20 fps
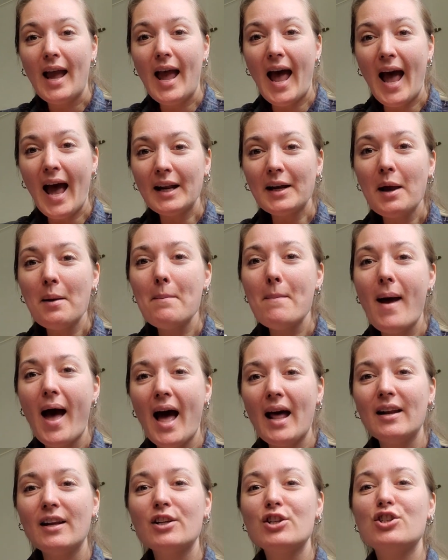and I
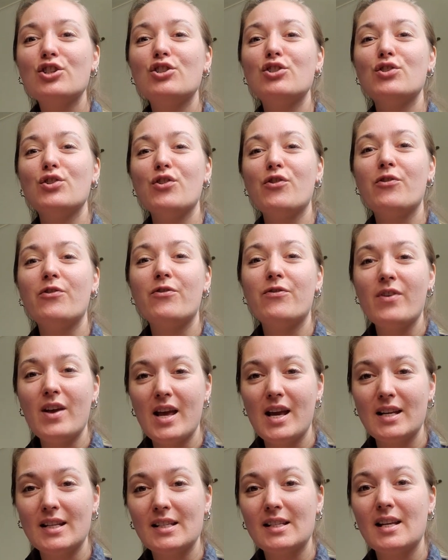managed to
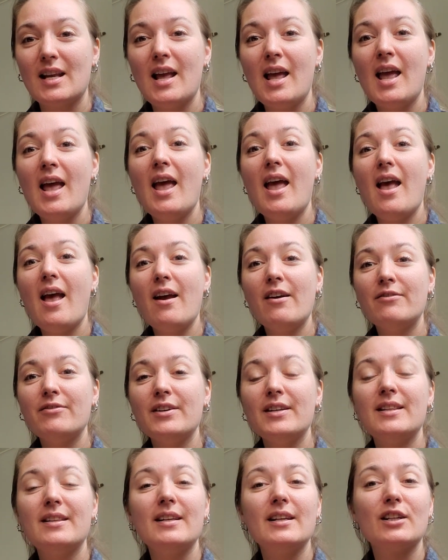fit
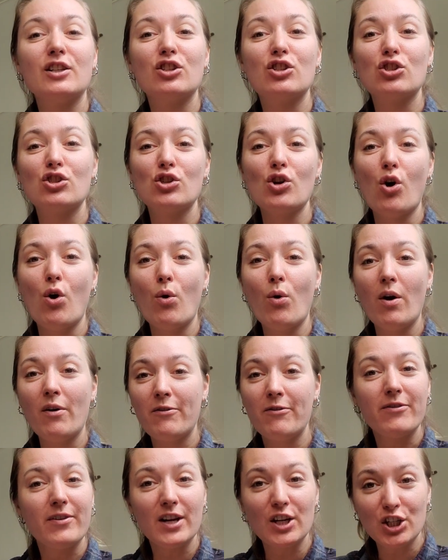everything so
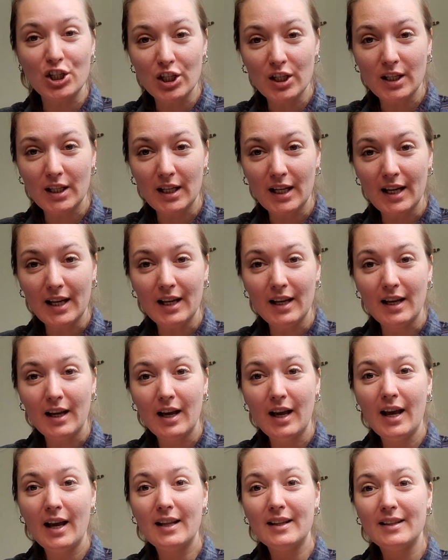efficiently
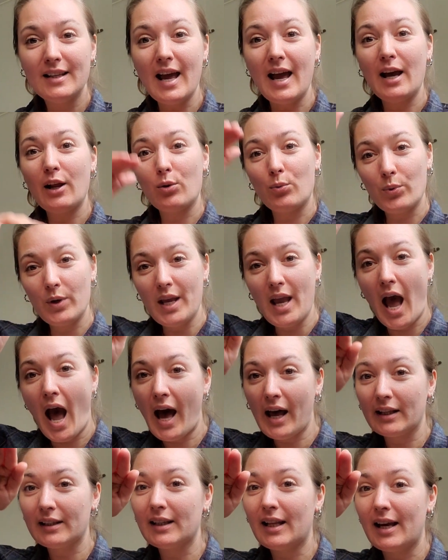that we
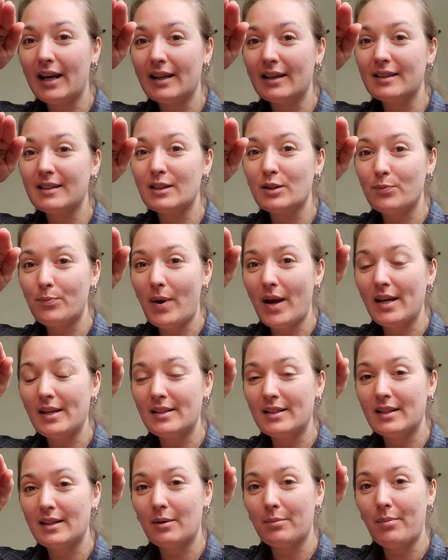had like
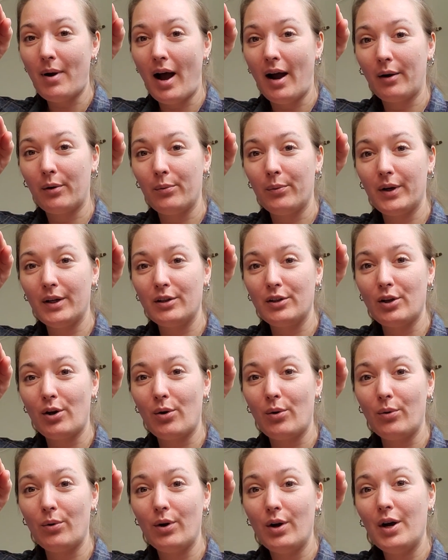space in the back
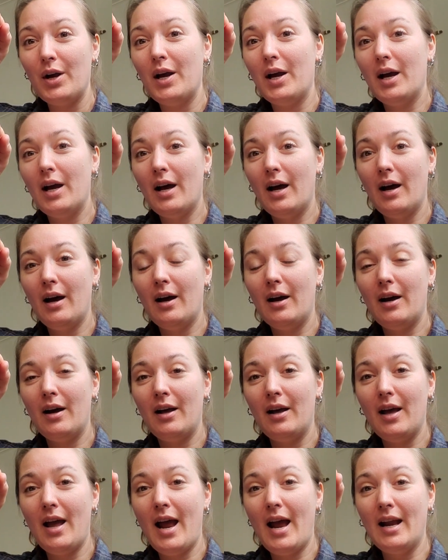window,
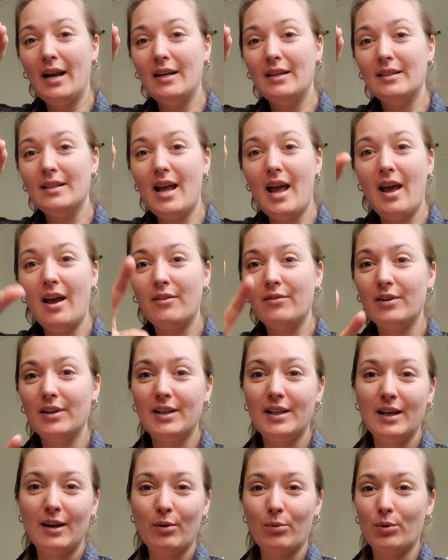and
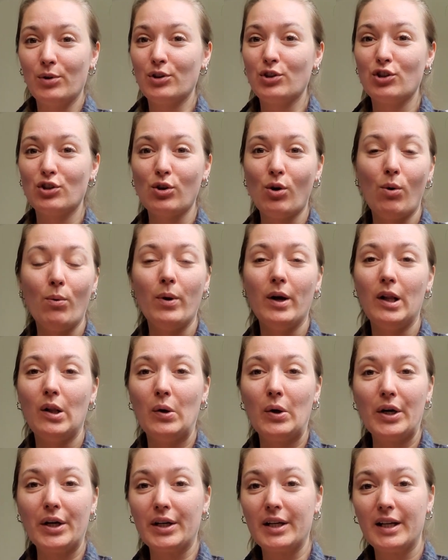everything was so well
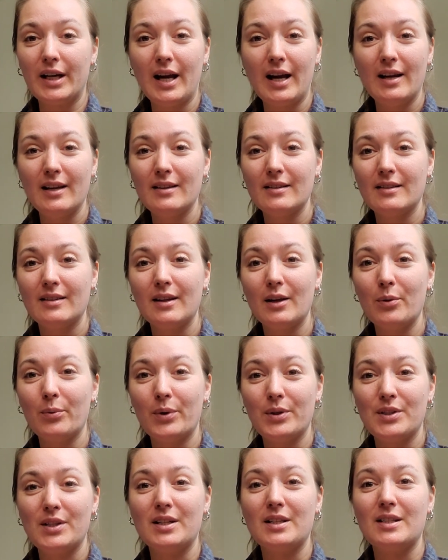organized. It
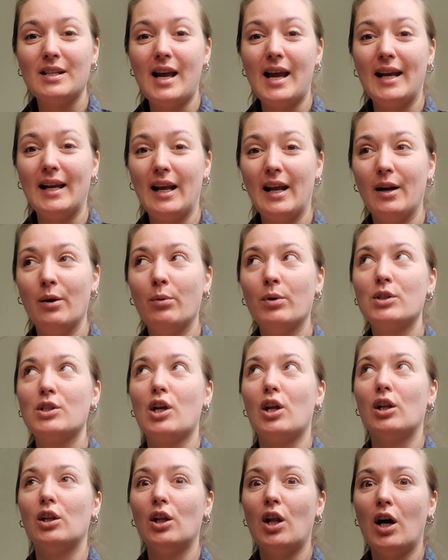was insane, and it was
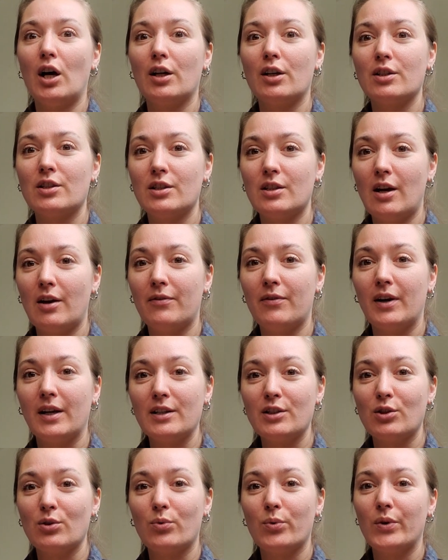a lot of stuff I
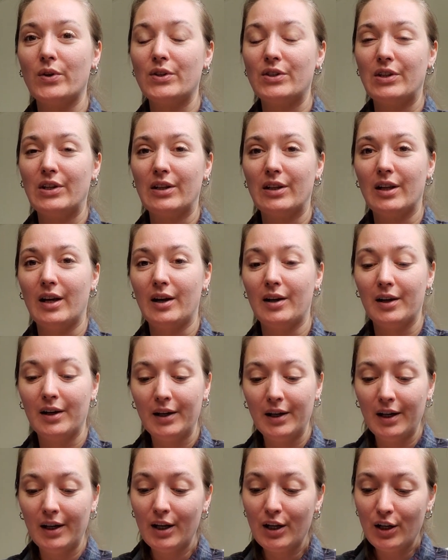squeezed in there.
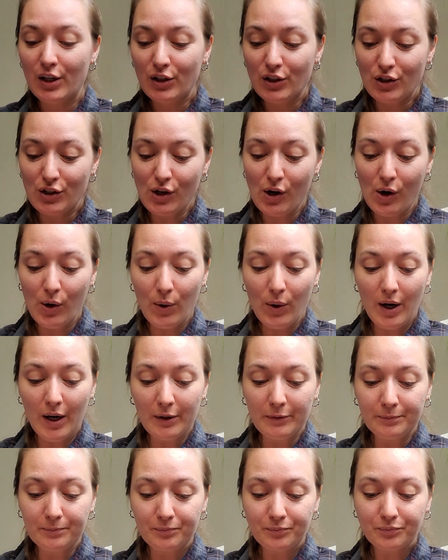
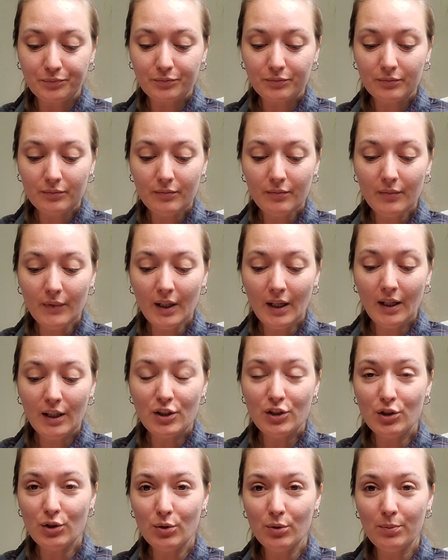So
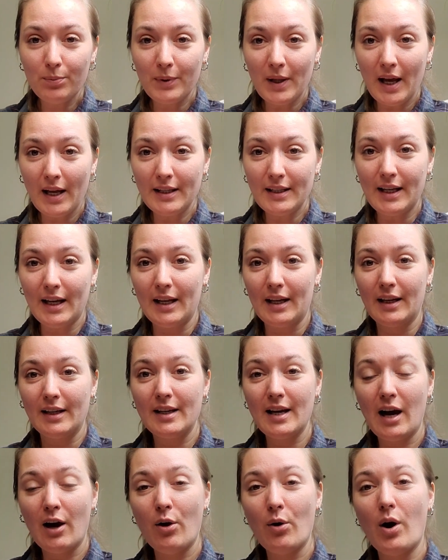do plan that.
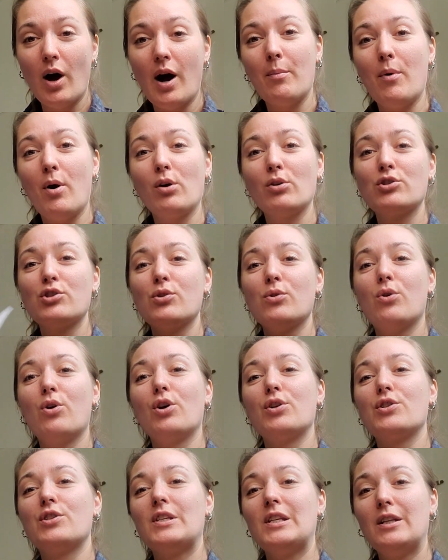Now I'm also
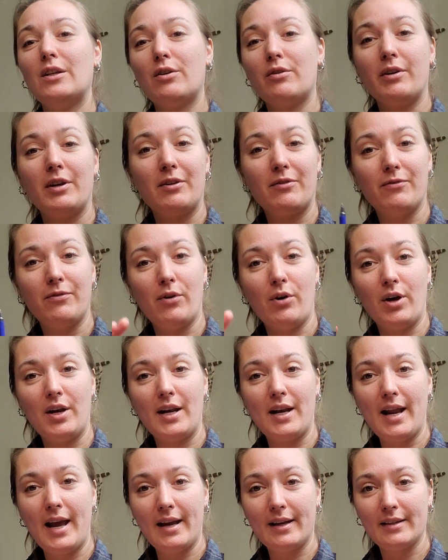considering for
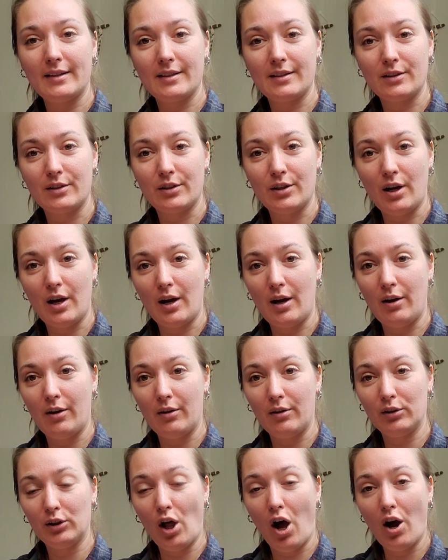next
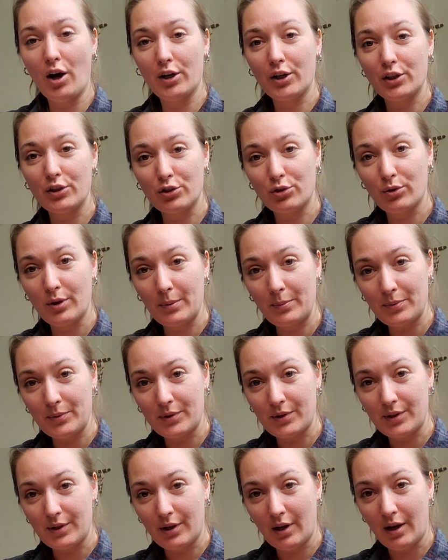longer
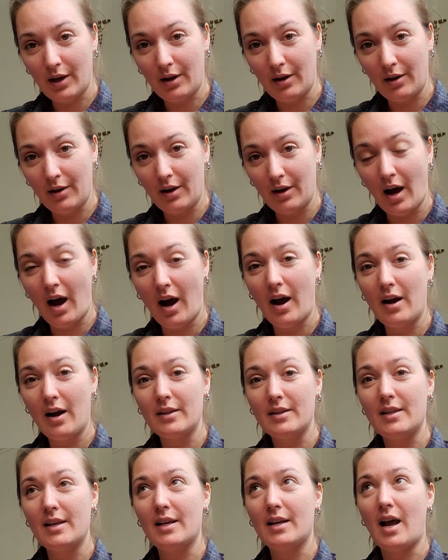trips
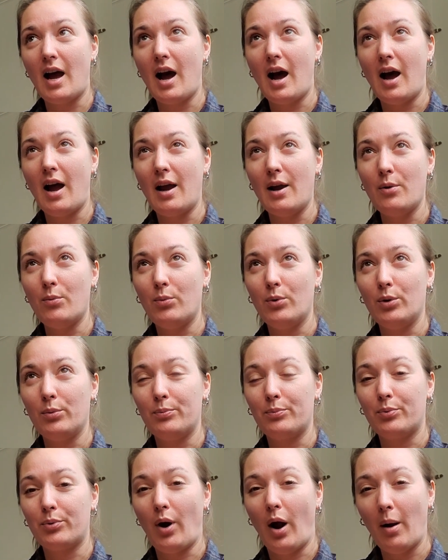that I will
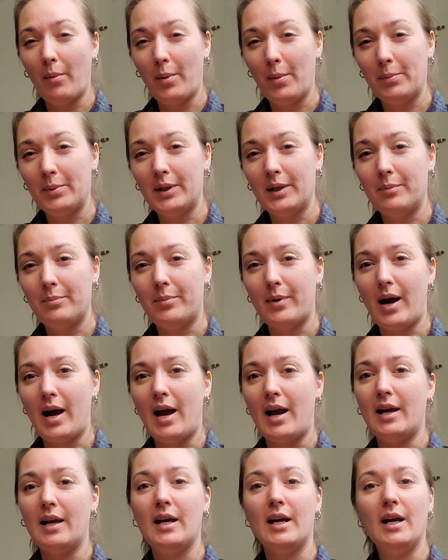probably
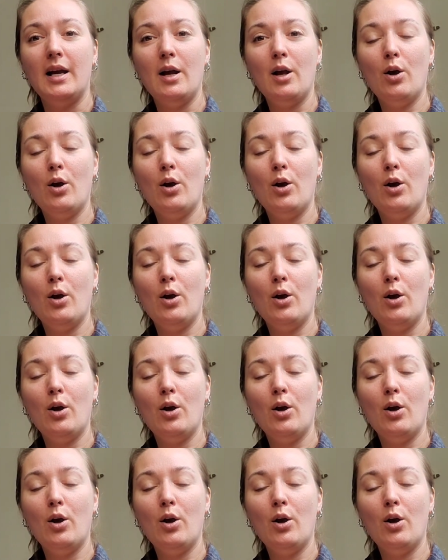buy